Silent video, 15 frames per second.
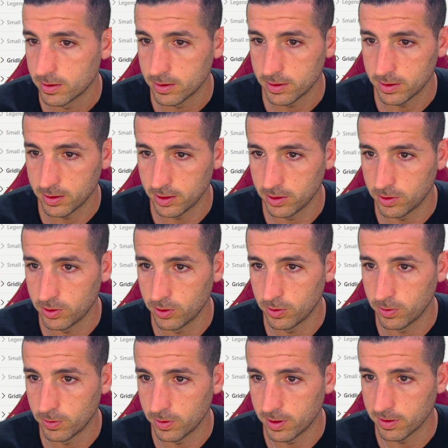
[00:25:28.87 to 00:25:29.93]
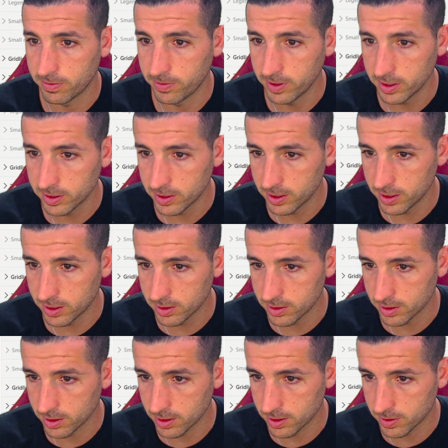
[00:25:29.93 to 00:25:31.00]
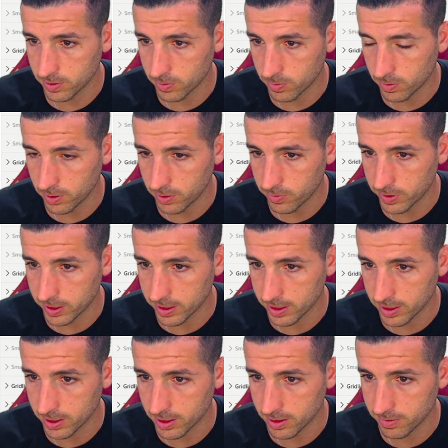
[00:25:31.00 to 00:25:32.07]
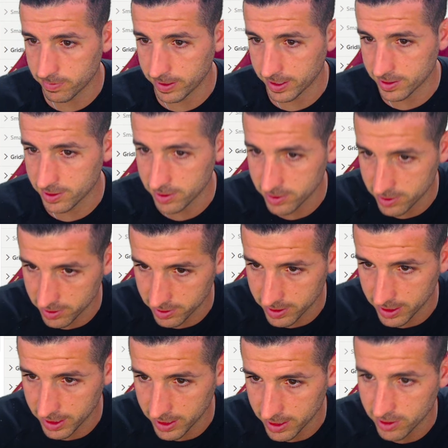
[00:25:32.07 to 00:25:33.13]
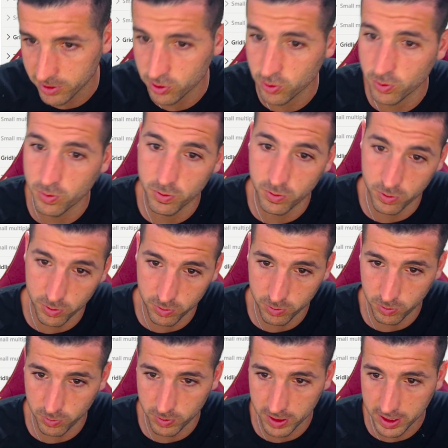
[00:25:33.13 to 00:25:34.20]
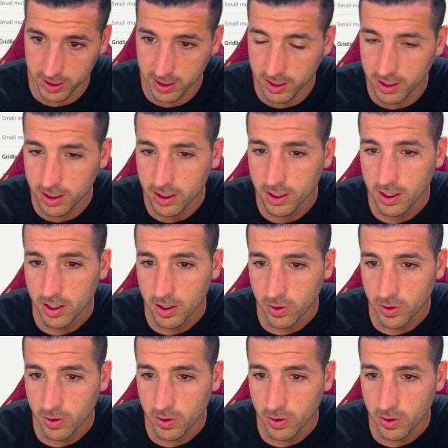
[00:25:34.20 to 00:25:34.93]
into the filters, and I only want to have existing data, so no new data.